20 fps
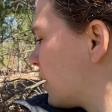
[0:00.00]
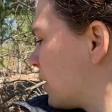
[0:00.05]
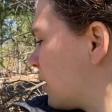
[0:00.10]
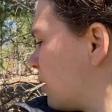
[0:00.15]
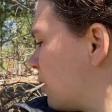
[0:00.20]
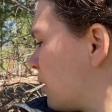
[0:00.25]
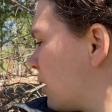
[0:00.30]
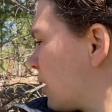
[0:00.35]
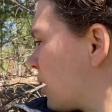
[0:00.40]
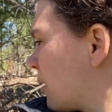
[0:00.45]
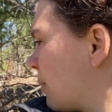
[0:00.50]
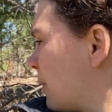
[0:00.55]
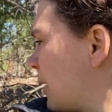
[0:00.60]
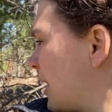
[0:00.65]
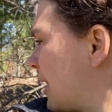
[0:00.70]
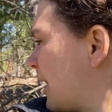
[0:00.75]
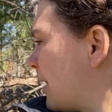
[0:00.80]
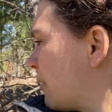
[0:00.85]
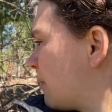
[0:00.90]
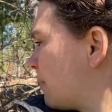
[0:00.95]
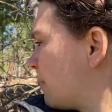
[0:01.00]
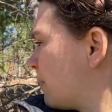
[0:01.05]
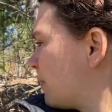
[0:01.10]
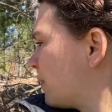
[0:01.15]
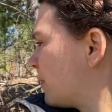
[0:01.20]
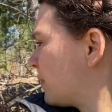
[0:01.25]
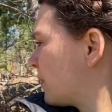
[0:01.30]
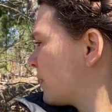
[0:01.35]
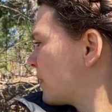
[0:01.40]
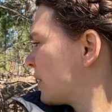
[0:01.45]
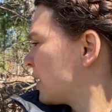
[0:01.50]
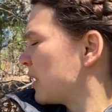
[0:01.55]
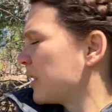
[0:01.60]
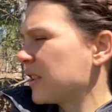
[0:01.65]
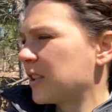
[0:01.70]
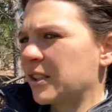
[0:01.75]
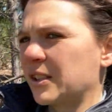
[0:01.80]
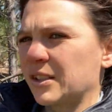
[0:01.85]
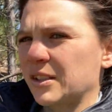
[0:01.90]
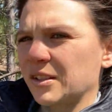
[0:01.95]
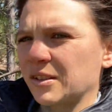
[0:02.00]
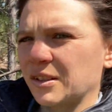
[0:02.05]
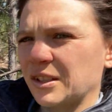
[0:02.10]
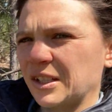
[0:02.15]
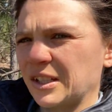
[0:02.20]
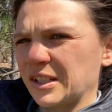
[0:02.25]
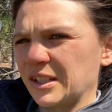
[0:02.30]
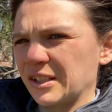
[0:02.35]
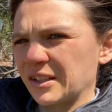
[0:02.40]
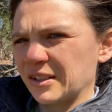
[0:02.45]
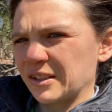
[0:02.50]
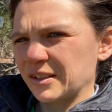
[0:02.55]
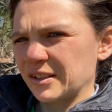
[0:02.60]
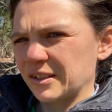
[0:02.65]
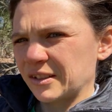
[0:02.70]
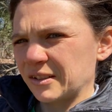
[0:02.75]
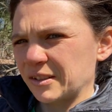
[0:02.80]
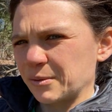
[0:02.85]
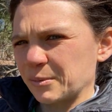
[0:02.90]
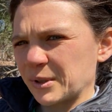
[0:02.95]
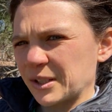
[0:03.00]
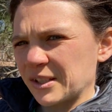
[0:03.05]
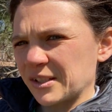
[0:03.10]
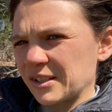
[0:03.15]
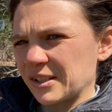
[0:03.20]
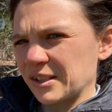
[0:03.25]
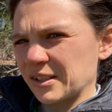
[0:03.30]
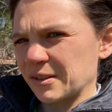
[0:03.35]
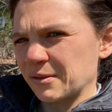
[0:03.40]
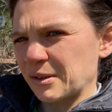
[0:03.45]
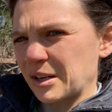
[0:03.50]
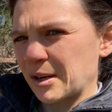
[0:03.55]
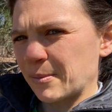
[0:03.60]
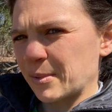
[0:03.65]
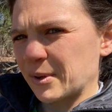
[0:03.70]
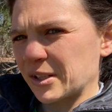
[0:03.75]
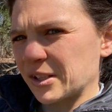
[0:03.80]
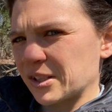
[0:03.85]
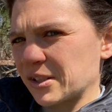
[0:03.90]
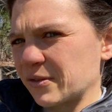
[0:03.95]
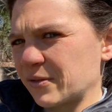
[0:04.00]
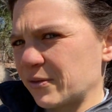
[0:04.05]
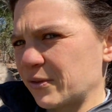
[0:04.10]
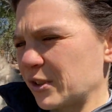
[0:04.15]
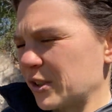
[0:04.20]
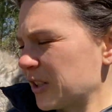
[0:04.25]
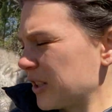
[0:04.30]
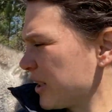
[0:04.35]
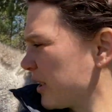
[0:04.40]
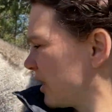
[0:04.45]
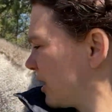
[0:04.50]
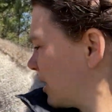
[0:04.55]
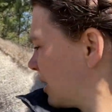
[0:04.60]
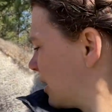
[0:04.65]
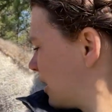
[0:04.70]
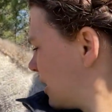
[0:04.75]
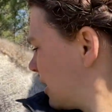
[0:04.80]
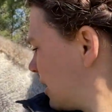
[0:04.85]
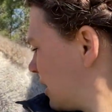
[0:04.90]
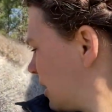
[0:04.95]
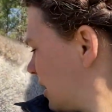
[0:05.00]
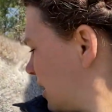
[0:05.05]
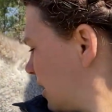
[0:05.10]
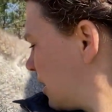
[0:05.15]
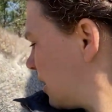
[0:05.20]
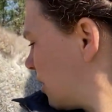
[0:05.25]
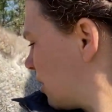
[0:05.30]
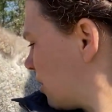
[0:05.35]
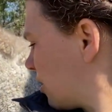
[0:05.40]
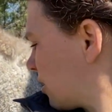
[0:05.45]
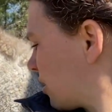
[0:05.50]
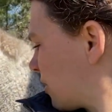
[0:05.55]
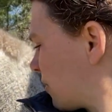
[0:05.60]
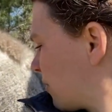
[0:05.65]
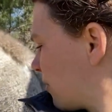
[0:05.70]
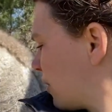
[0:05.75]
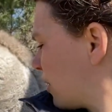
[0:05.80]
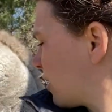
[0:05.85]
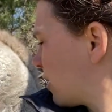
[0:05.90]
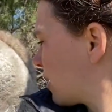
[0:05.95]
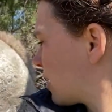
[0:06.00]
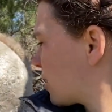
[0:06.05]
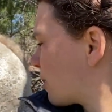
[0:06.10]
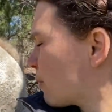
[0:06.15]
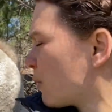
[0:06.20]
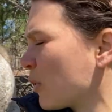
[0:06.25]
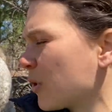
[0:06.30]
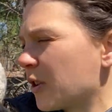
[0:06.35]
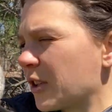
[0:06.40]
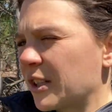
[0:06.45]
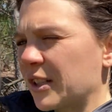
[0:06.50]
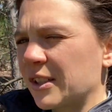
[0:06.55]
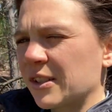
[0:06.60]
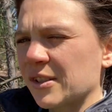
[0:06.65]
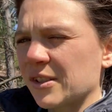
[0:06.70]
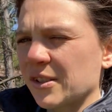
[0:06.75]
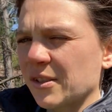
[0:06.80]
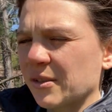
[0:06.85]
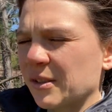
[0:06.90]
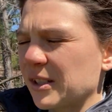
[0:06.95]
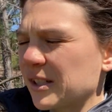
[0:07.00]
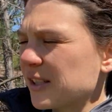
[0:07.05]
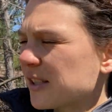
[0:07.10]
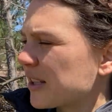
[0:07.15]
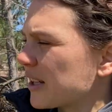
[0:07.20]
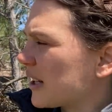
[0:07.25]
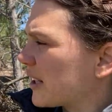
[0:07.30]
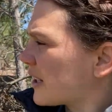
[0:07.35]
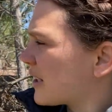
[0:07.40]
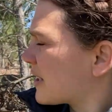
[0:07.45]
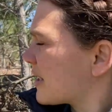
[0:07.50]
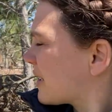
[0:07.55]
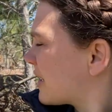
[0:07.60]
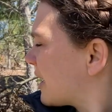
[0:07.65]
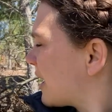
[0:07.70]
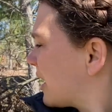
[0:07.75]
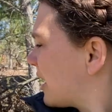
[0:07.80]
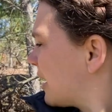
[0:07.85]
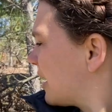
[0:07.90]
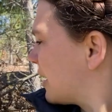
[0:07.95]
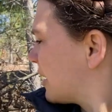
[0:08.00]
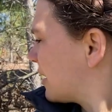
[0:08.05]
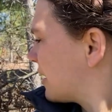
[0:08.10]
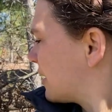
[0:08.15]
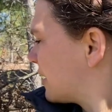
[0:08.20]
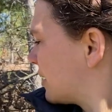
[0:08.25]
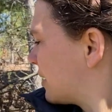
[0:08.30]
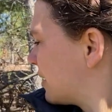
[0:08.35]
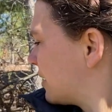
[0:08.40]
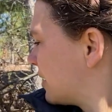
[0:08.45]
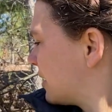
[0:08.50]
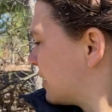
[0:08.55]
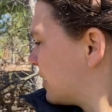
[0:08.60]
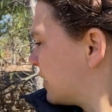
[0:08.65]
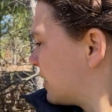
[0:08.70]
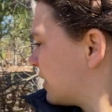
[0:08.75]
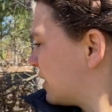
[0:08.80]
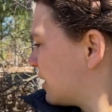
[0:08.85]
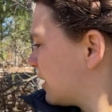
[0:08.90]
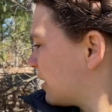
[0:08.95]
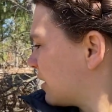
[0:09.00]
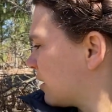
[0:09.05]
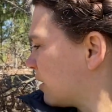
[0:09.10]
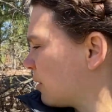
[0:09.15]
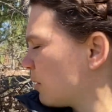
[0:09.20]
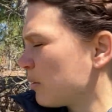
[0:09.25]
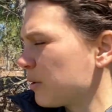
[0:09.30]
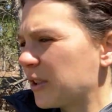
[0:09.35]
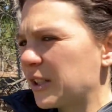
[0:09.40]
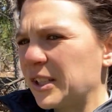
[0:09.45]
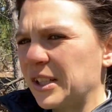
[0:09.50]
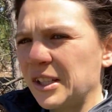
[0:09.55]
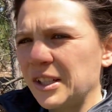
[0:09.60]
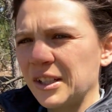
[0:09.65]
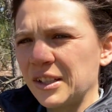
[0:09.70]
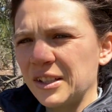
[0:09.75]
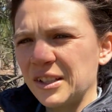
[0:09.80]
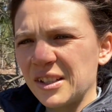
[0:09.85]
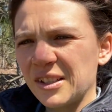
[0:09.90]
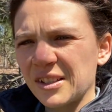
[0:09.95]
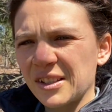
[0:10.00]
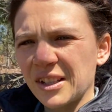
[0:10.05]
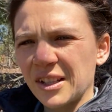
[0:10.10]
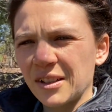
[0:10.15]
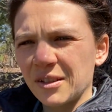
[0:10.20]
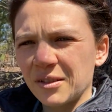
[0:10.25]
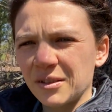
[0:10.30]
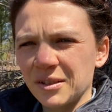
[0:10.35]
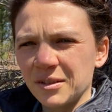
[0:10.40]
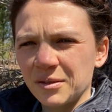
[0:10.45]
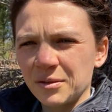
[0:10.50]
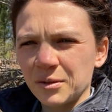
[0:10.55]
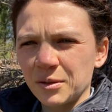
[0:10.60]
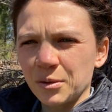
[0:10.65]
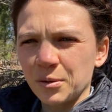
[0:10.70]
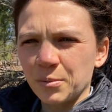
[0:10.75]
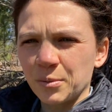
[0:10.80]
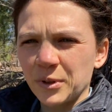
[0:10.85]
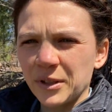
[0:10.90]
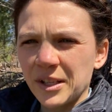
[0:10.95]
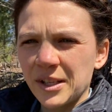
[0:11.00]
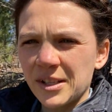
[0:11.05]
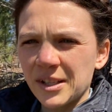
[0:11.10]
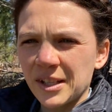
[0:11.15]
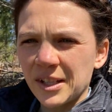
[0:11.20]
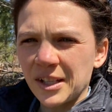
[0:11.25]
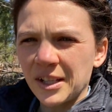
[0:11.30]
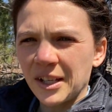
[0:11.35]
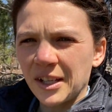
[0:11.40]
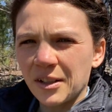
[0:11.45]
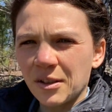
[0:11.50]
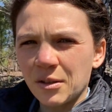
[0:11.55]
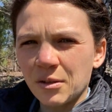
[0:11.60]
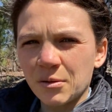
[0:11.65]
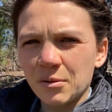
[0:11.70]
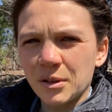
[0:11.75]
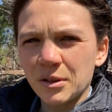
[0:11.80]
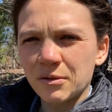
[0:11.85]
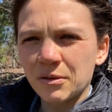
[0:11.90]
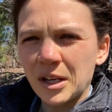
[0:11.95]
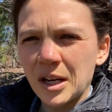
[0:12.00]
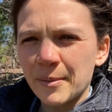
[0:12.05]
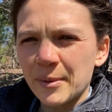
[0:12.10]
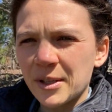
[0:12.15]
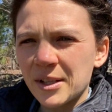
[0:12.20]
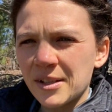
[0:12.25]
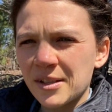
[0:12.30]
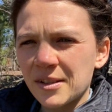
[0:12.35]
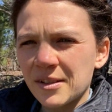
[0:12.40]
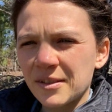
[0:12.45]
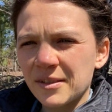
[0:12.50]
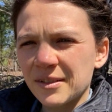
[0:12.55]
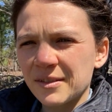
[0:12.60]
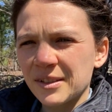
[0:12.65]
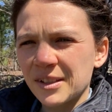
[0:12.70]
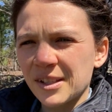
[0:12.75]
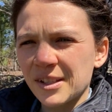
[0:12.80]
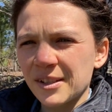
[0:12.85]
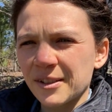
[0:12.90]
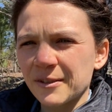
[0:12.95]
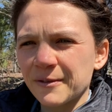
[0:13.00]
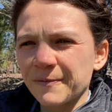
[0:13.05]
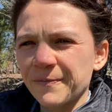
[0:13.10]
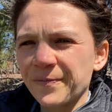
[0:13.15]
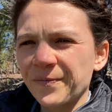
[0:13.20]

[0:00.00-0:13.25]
You gotta come lay down. So you might see the wrap on his foot. He hurt his foot this morning, so he's gotta stay low key, and he's not real pleased that he can't go run rabbits. So